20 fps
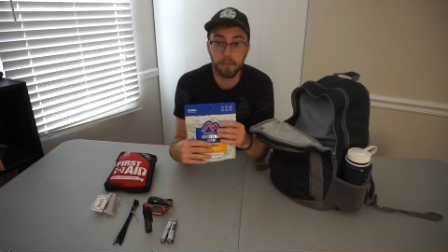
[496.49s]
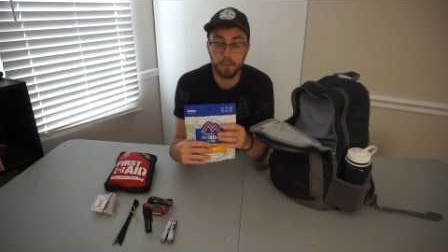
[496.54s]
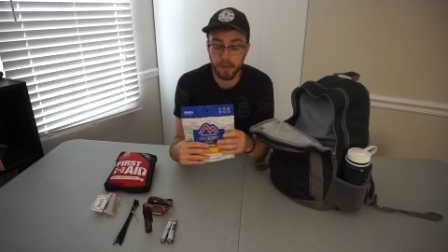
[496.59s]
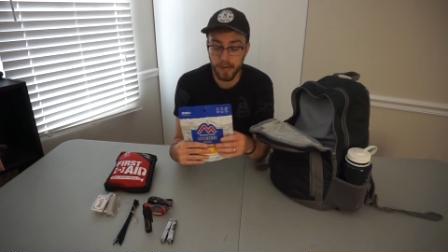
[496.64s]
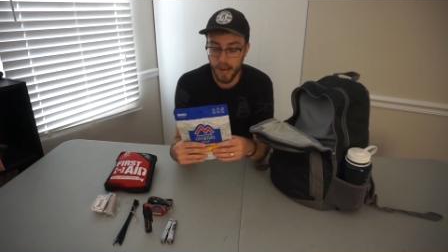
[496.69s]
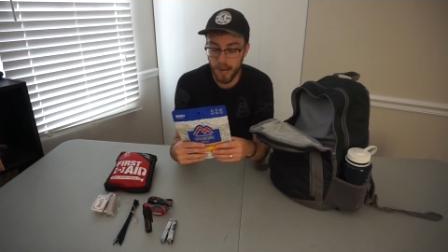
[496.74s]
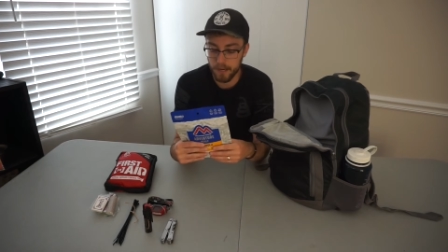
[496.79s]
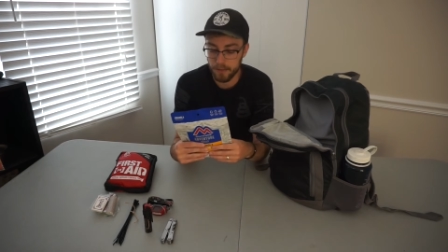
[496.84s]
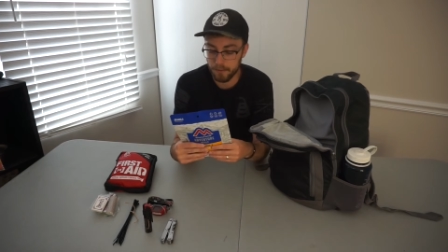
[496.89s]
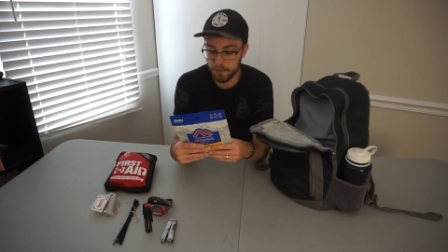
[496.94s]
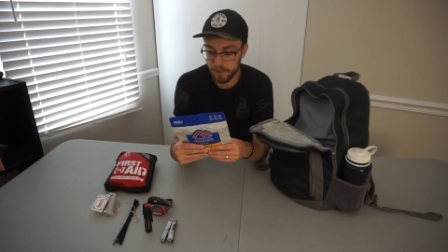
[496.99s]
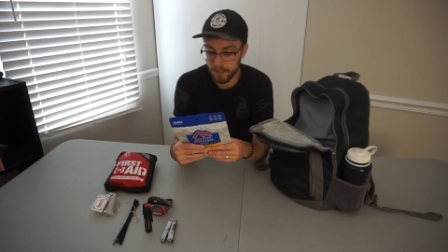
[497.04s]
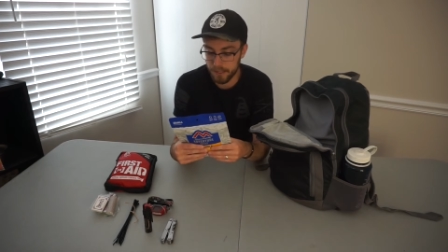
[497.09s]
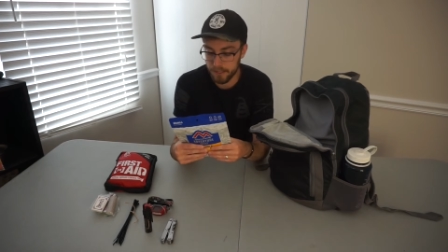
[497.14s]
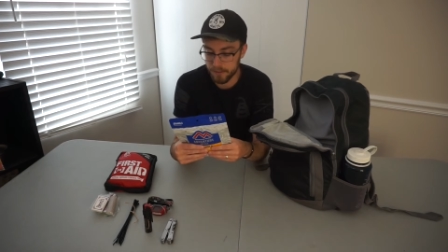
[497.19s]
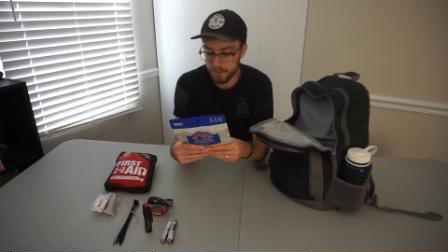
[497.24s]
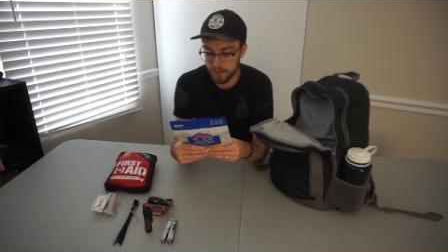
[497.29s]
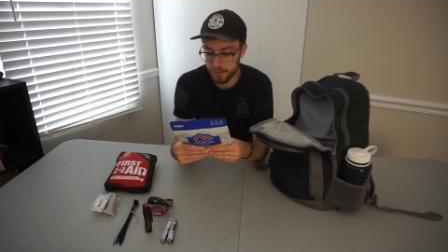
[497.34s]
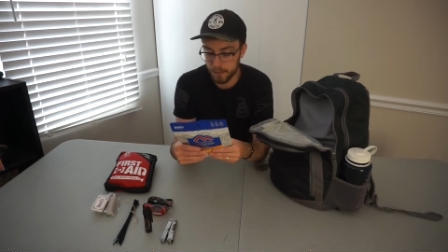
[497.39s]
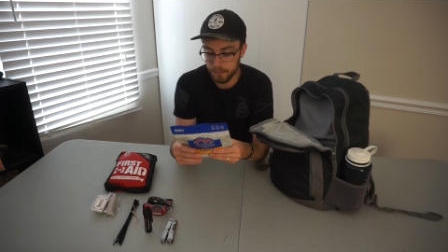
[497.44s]

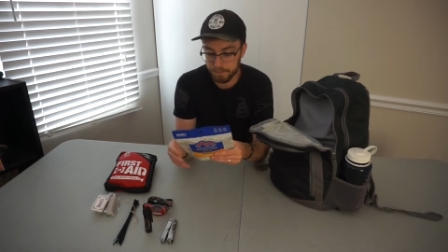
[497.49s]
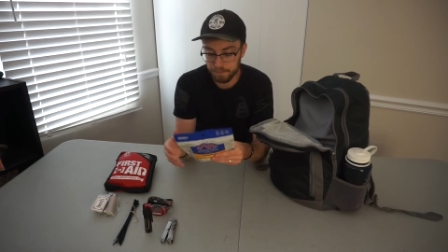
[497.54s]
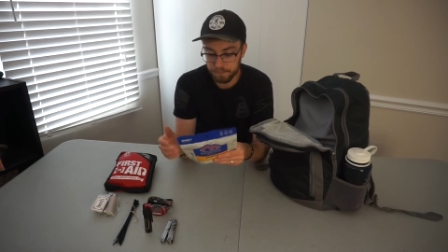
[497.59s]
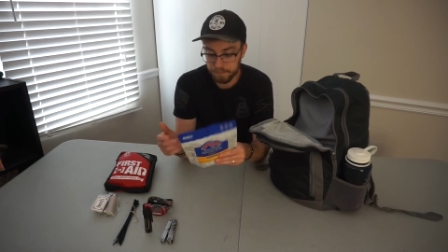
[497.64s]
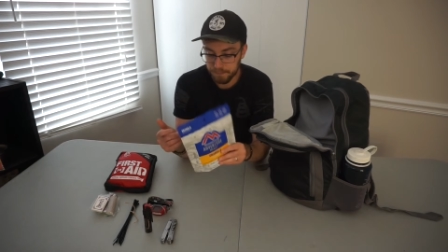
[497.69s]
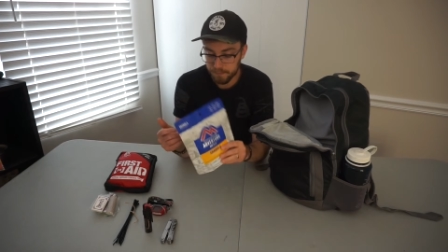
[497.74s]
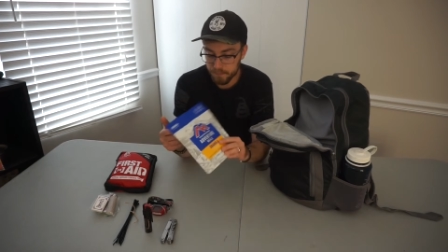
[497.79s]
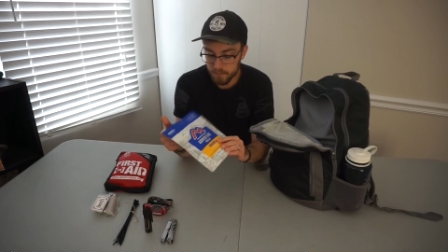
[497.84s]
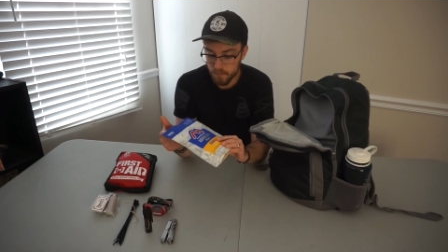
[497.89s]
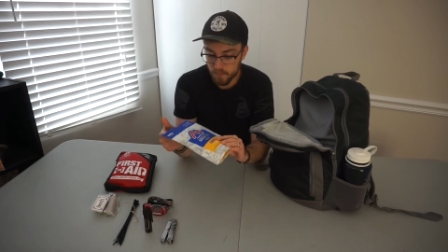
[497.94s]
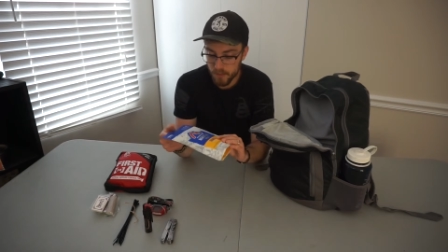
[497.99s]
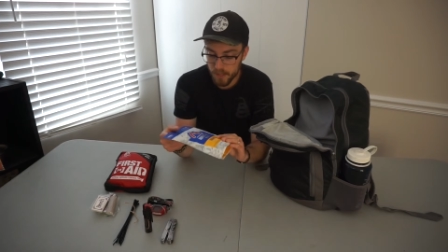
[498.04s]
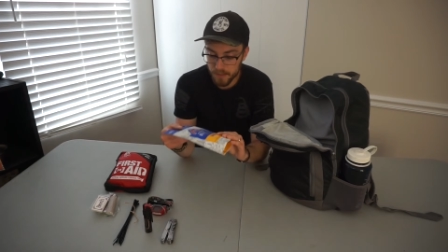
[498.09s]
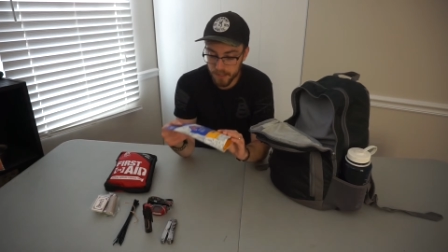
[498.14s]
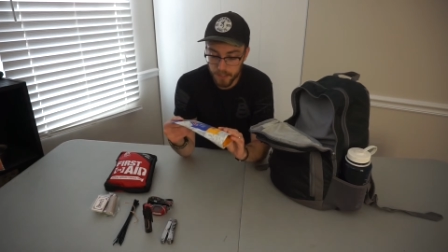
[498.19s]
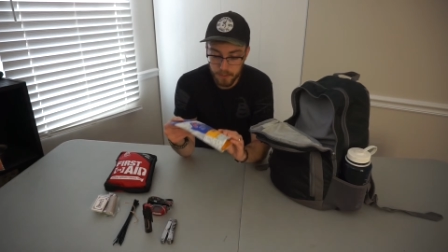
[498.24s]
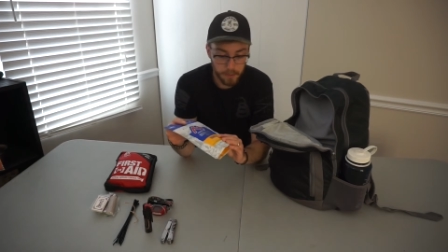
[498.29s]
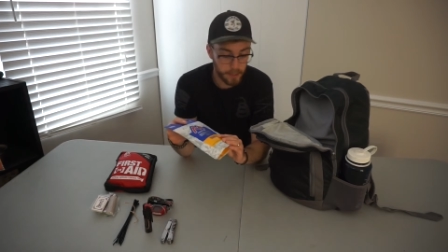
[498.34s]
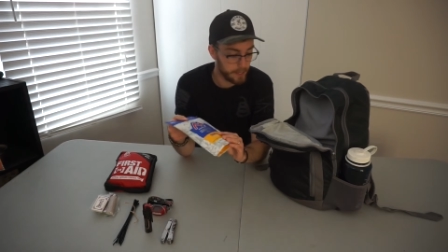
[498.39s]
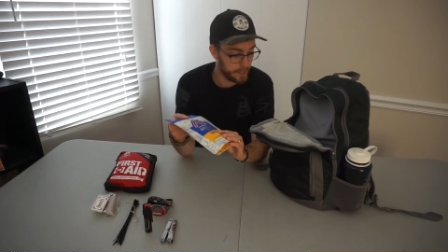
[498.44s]
rehydrated. So
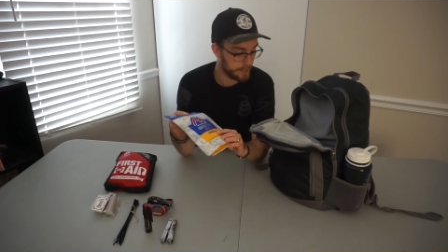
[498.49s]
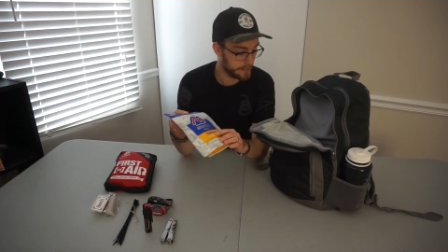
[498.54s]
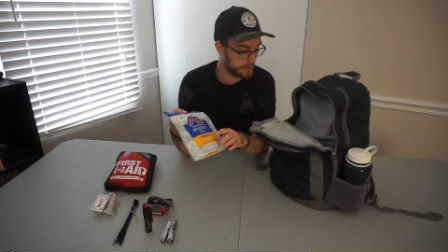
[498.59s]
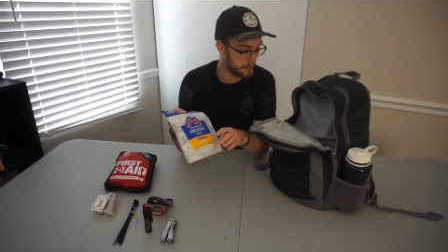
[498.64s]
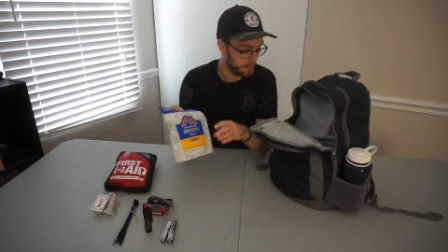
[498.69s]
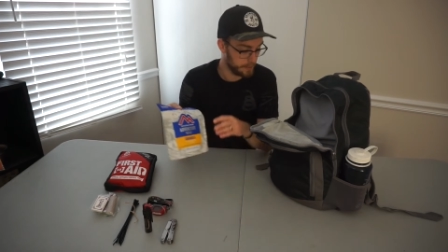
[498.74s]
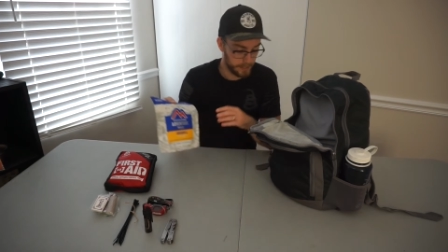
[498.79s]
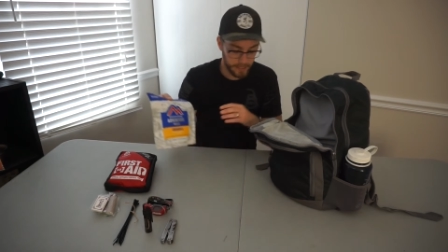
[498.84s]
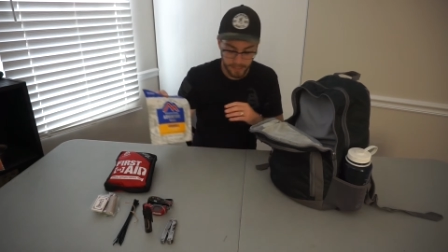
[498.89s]
that's why I like something